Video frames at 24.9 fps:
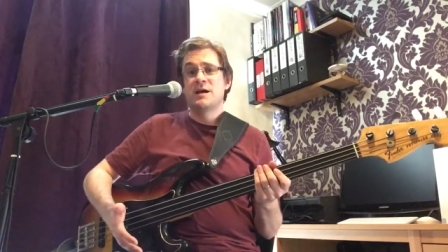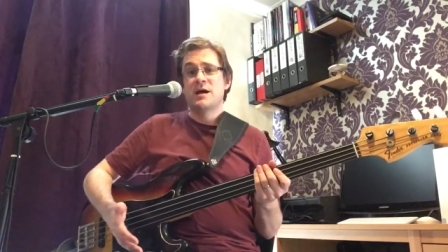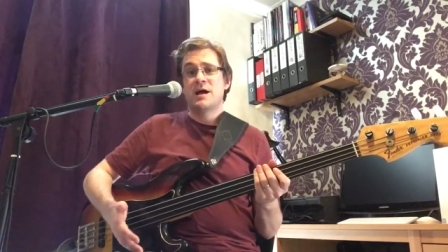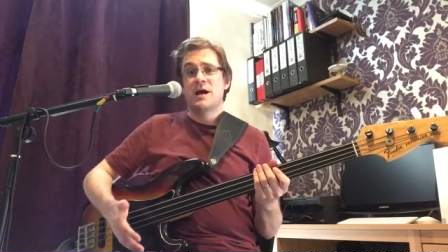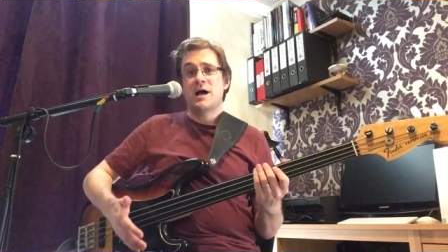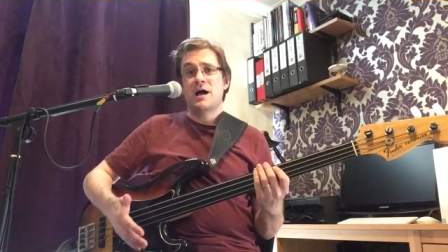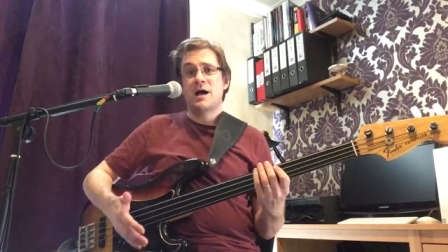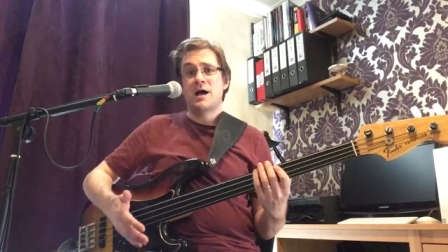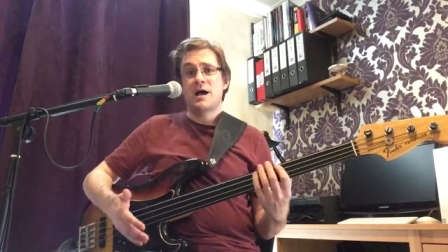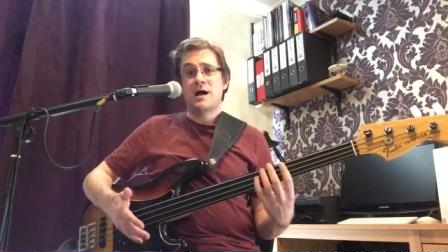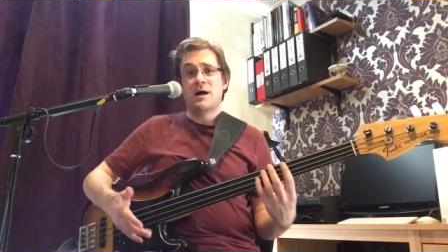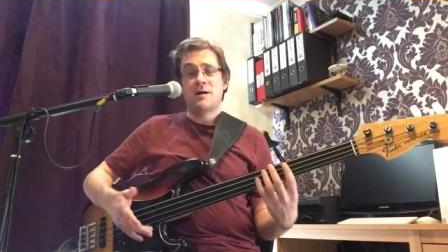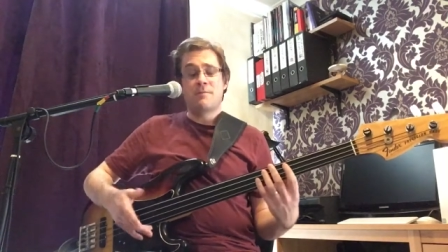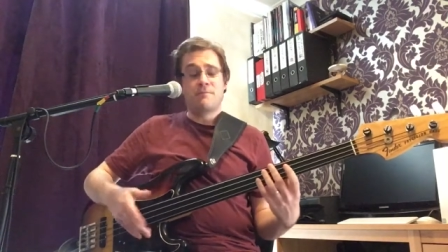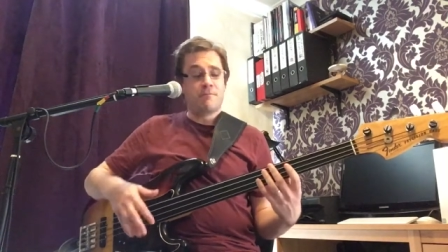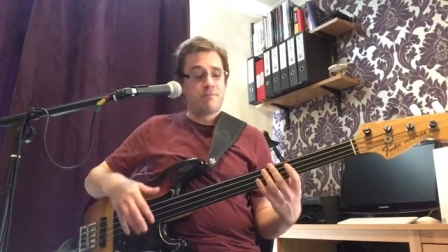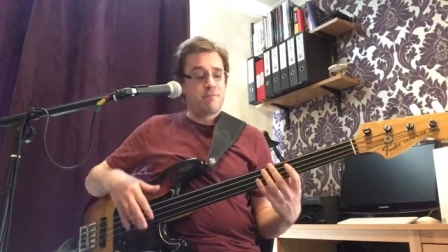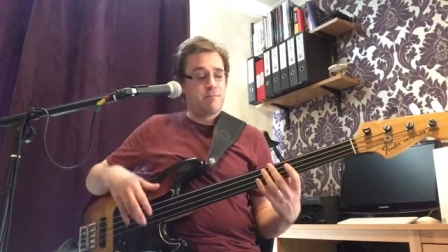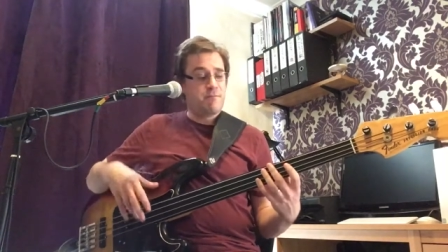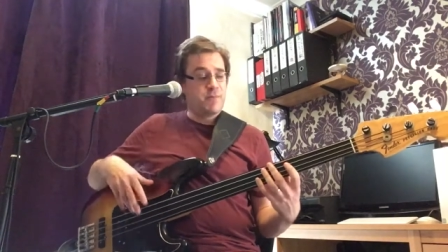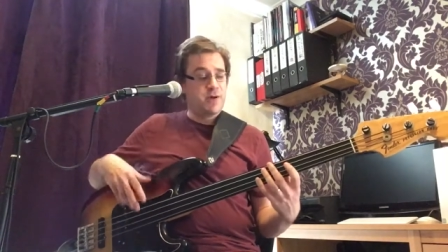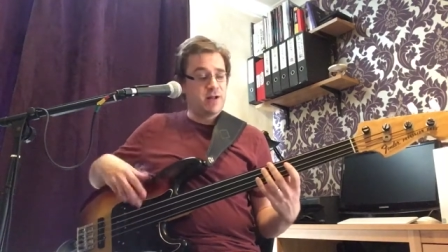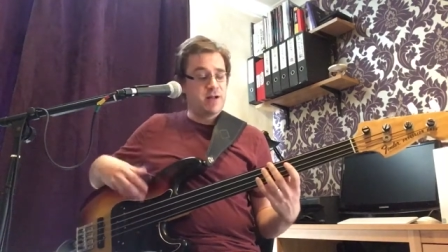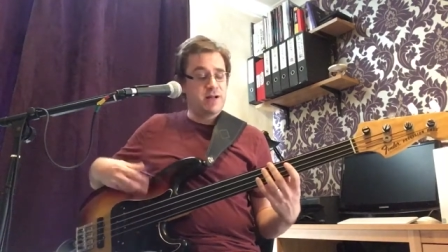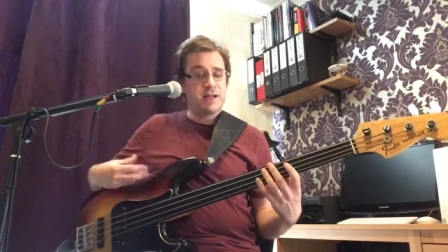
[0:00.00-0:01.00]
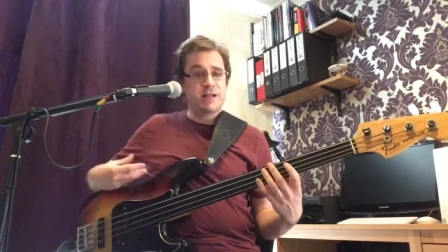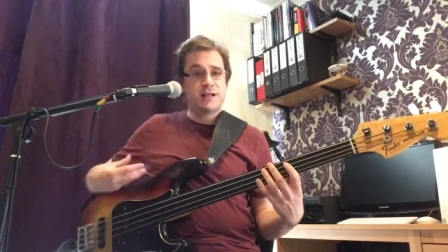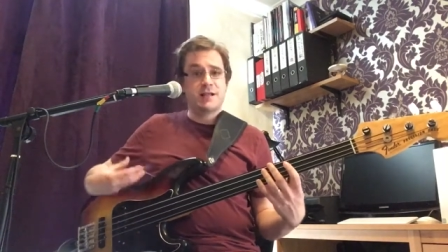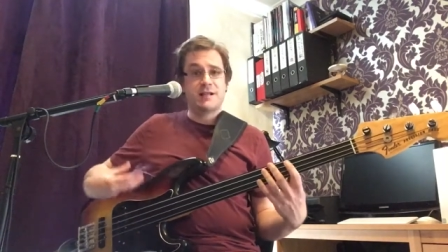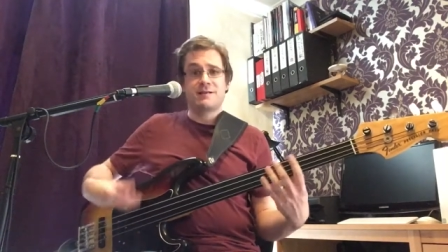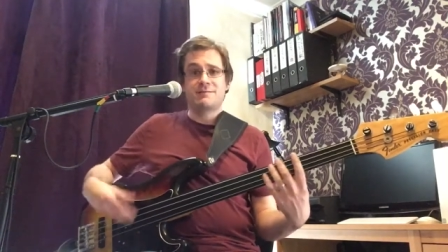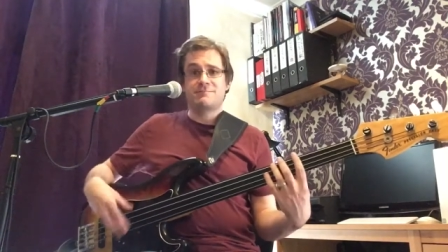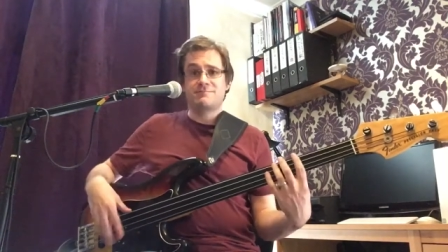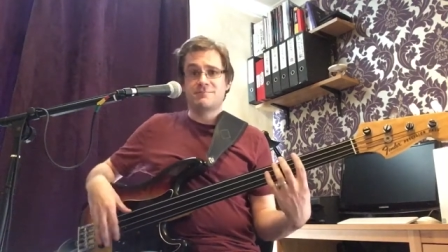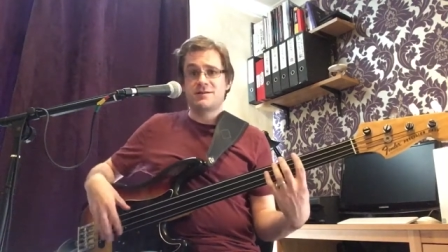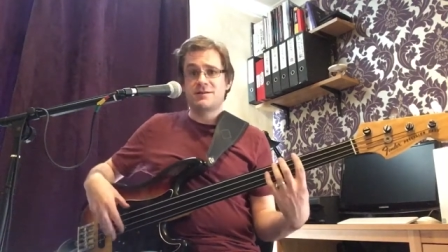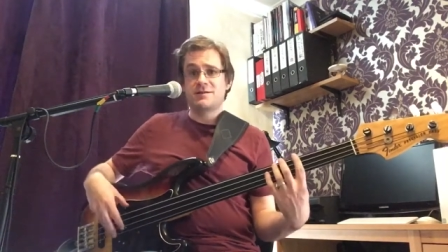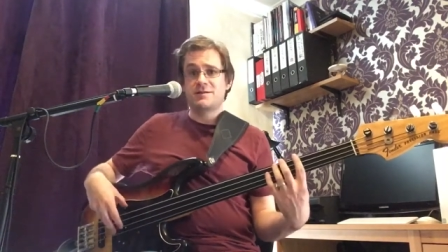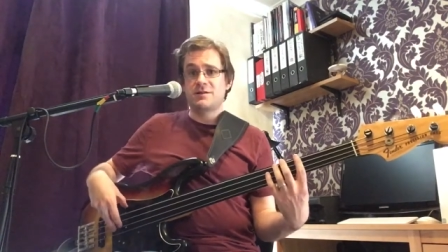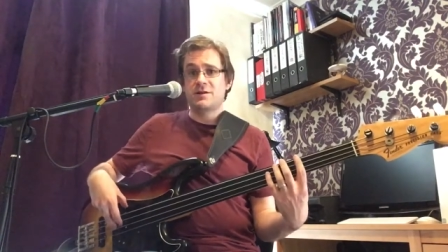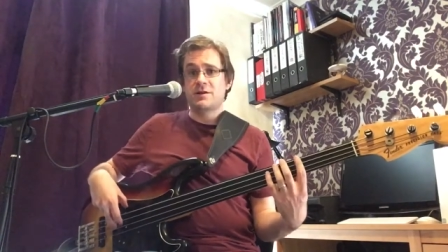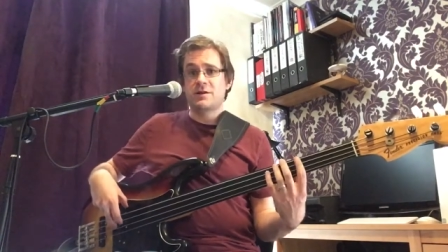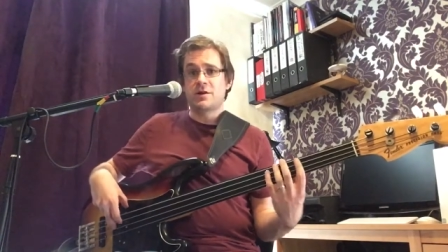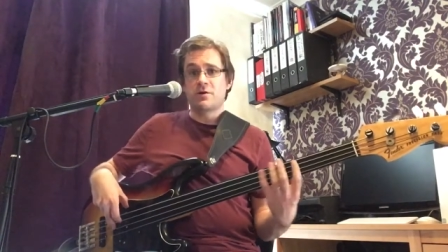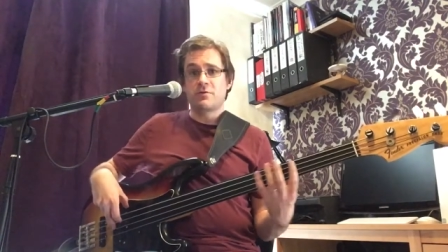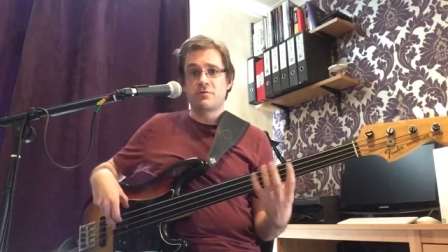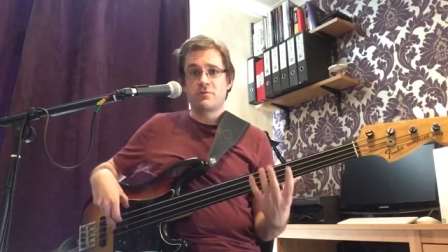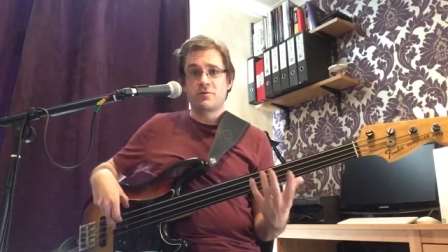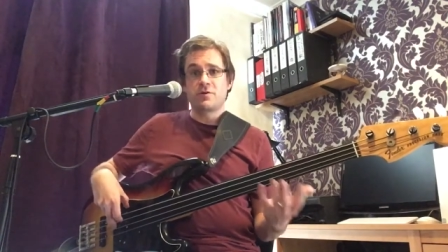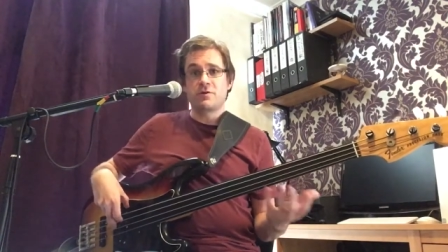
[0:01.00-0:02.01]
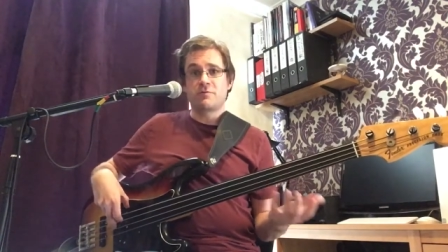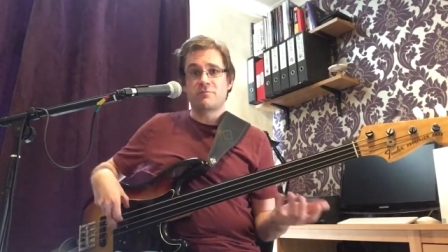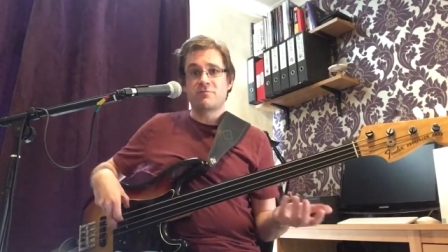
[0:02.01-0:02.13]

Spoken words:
but your